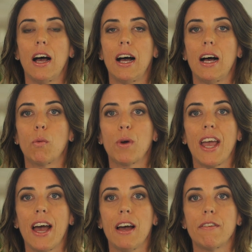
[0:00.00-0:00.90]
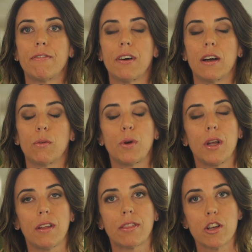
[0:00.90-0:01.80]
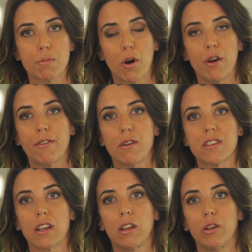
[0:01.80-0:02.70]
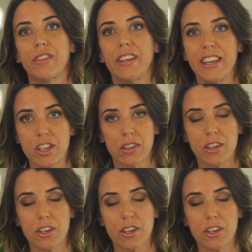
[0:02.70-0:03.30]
Those profiles include the